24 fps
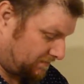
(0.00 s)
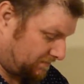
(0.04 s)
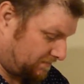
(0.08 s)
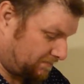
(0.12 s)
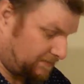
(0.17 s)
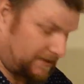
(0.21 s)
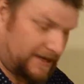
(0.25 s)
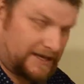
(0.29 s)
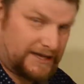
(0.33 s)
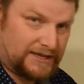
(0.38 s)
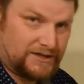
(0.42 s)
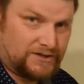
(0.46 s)

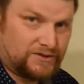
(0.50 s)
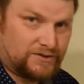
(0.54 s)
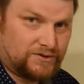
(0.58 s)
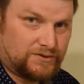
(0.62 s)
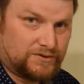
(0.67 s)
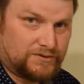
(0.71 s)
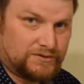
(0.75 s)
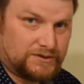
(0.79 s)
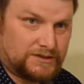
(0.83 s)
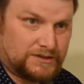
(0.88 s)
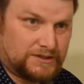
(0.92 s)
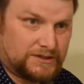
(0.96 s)
being
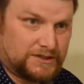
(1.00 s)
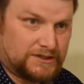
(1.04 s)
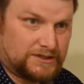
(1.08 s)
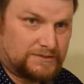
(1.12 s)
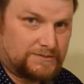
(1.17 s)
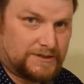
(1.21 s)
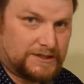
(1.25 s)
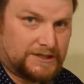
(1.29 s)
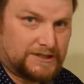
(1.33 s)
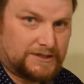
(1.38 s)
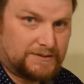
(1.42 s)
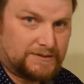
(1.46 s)
indoors, and
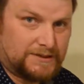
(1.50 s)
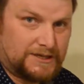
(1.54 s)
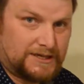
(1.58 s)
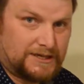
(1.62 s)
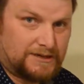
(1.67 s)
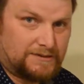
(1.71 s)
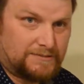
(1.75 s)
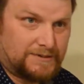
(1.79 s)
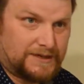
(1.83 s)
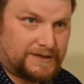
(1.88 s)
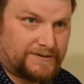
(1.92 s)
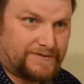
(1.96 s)
especially with a
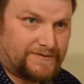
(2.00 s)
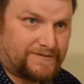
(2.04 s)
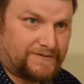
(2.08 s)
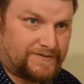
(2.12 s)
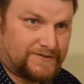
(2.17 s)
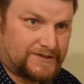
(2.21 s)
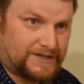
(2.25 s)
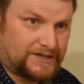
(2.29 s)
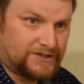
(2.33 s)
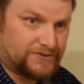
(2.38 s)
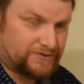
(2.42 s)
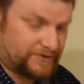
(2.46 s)
little bit of
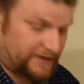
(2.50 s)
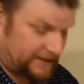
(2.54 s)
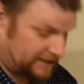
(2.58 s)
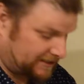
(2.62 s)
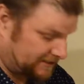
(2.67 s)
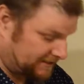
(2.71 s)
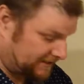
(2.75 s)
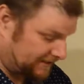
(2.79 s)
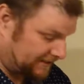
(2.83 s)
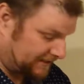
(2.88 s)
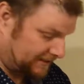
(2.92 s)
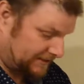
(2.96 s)
central
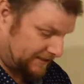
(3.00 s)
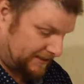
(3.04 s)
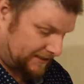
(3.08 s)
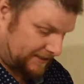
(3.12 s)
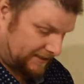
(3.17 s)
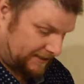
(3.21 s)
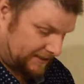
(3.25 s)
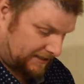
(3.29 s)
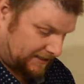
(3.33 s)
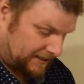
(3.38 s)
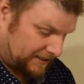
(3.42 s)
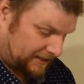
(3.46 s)
heating,
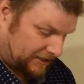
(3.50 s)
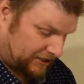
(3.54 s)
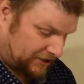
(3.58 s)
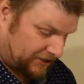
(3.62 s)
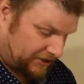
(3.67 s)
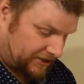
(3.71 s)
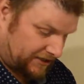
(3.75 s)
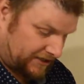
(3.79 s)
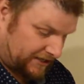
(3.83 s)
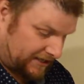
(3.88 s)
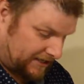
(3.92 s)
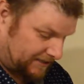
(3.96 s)
you
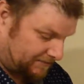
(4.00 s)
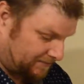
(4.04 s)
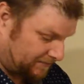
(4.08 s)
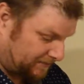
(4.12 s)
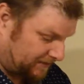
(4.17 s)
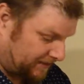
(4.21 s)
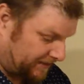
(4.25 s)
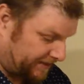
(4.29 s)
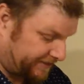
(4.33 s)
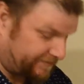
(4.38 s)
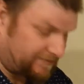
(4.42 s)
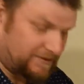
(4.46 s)
can keep them
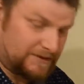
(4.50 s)
alive.